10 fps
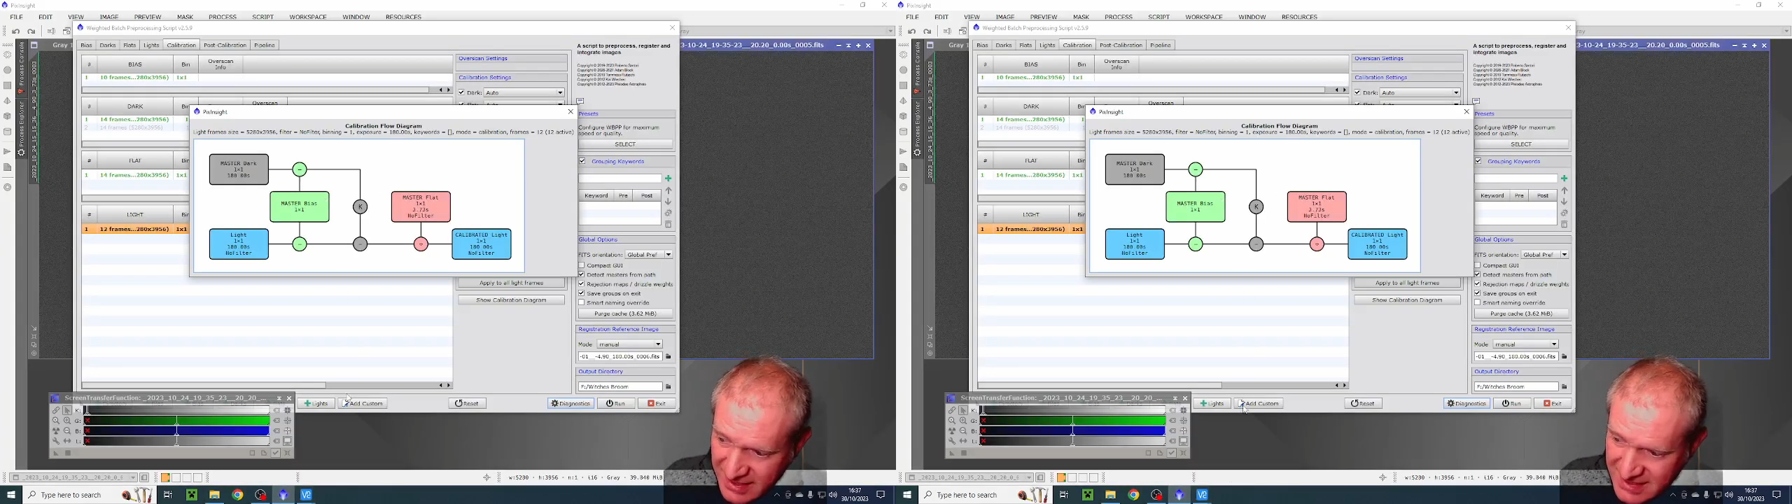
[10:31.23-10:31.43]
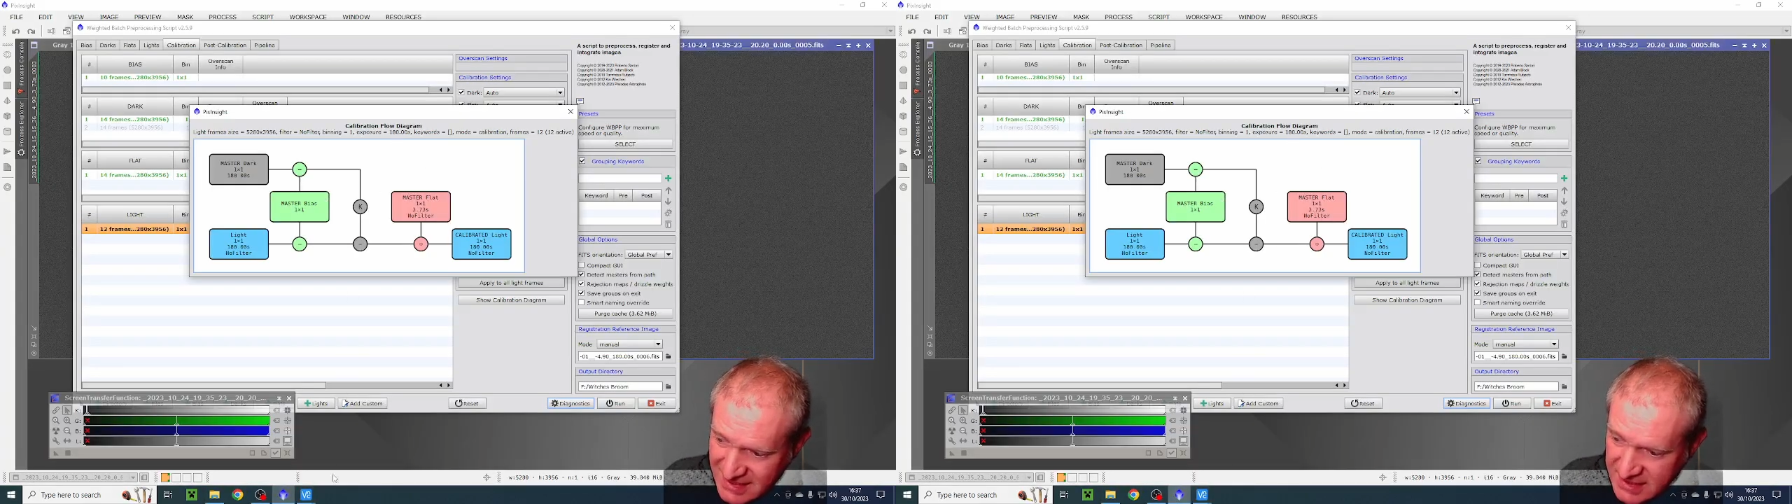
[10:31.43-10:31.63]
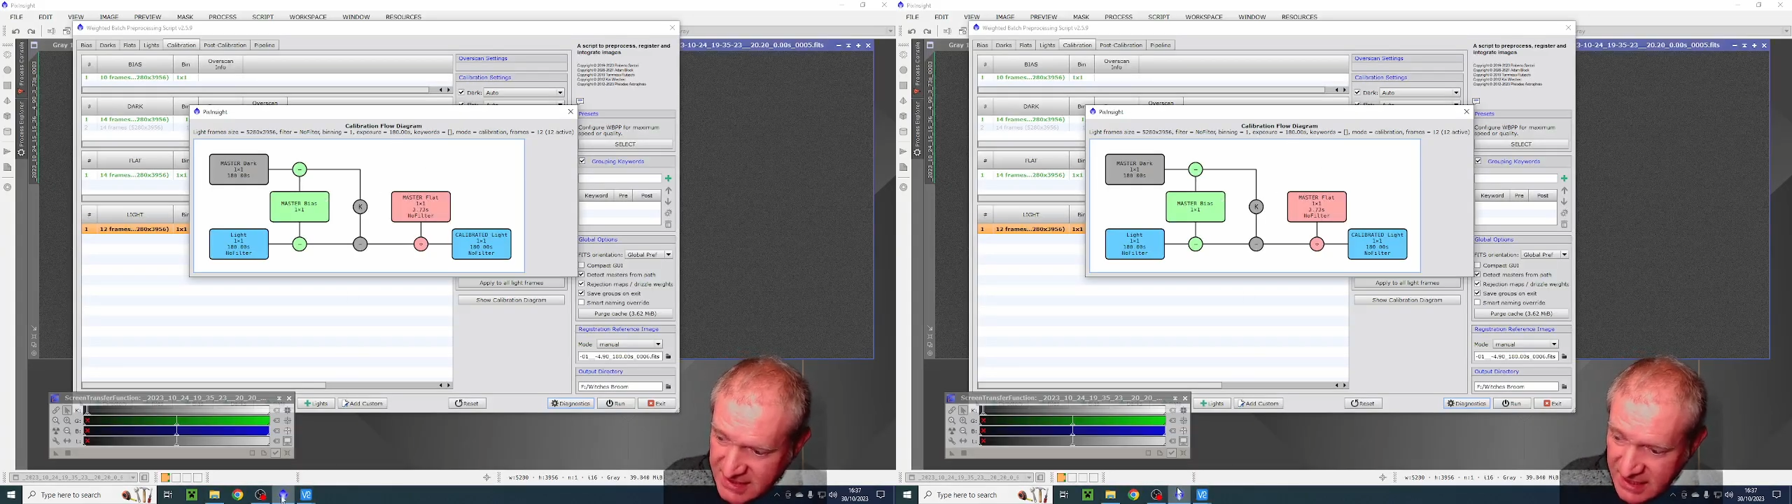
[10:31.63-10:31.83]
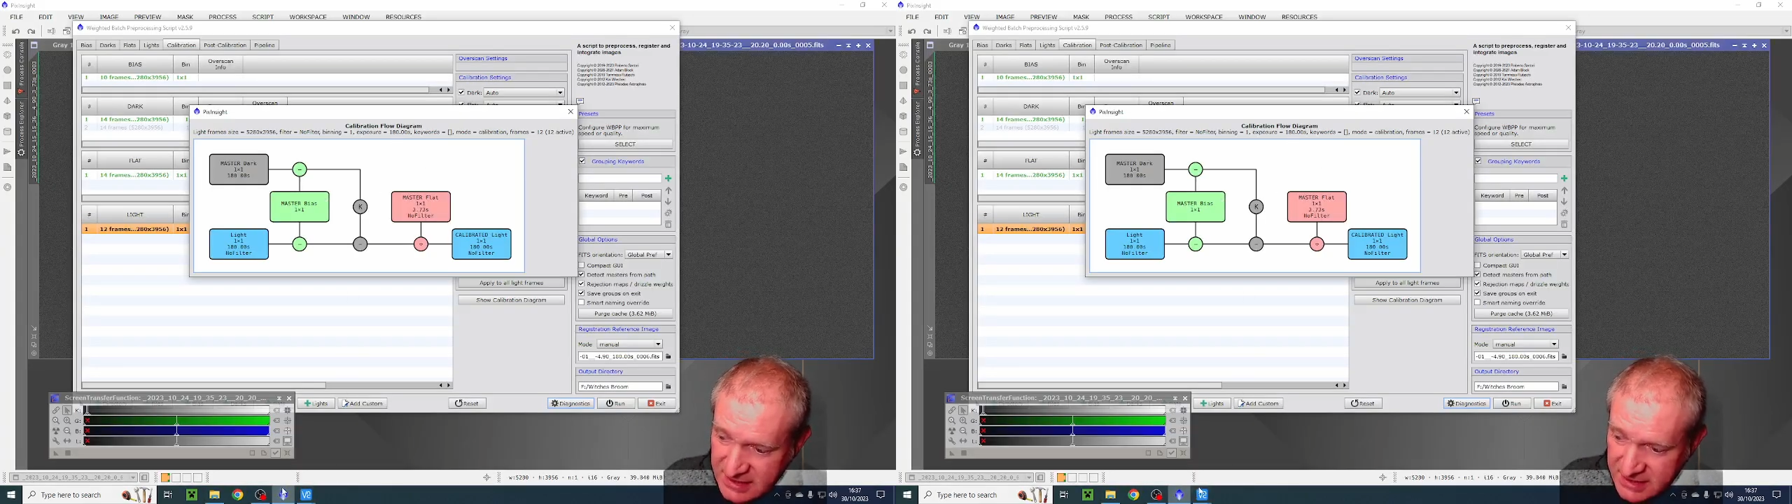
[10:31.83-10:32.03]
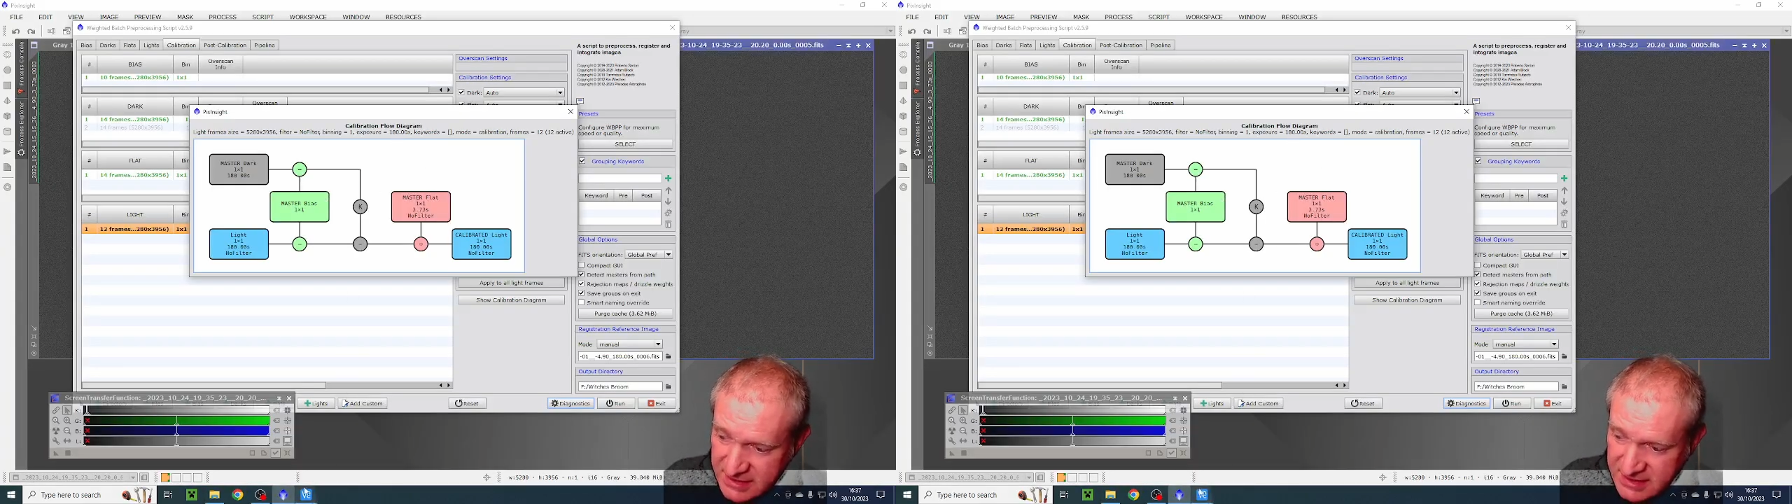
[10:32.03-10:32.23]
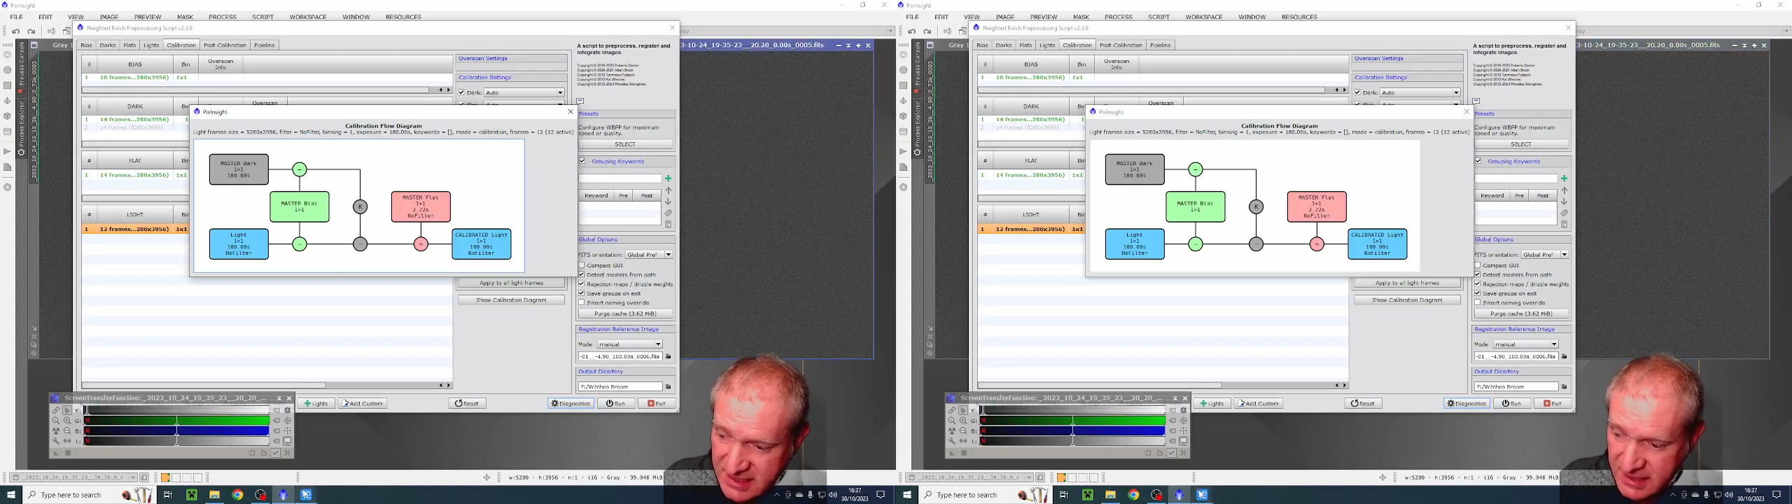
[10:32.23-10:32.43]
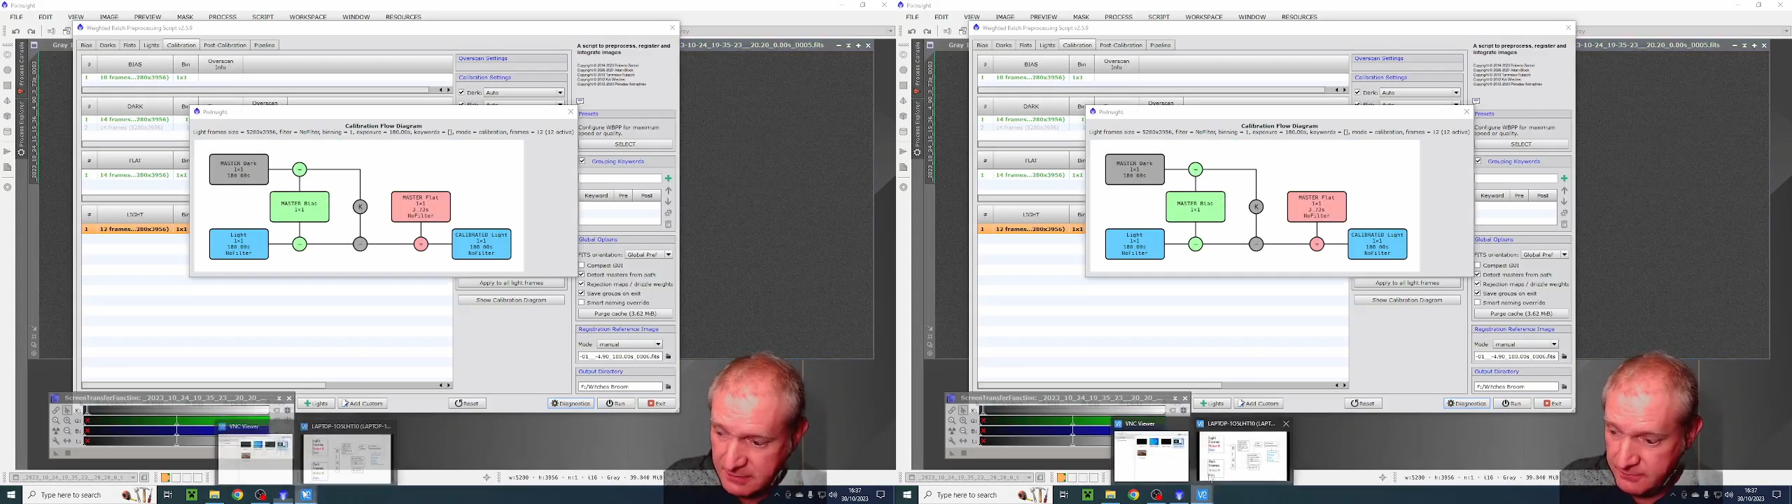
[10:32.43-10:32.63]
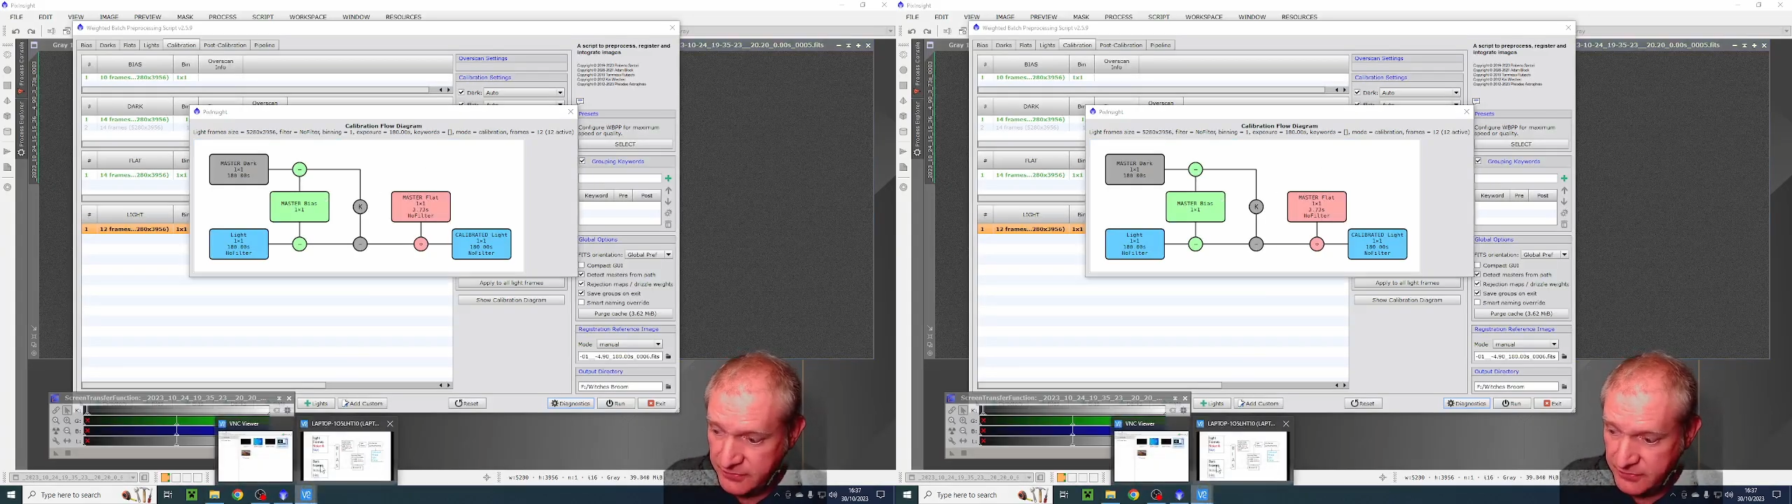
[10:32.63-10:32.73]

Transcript: is exactly the same